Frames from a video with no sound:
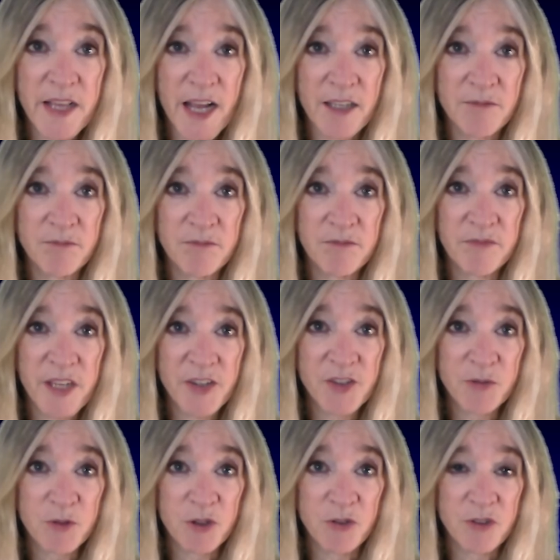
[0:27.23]
that. That's
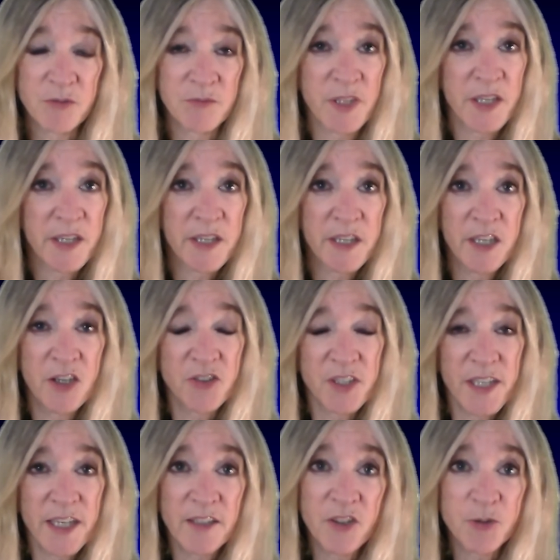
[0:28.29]
a root. Here's
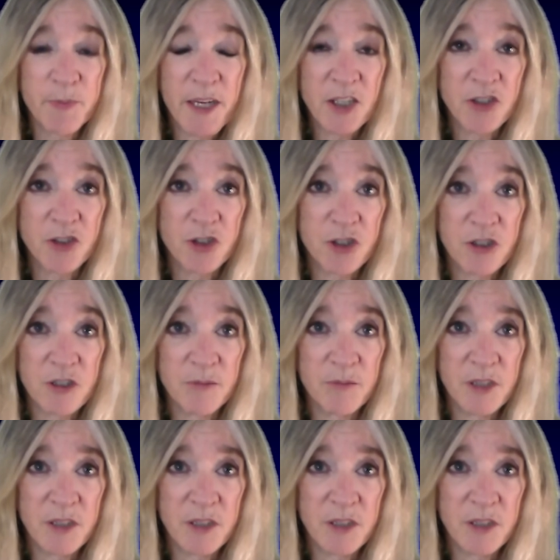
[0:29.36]
an English medical term.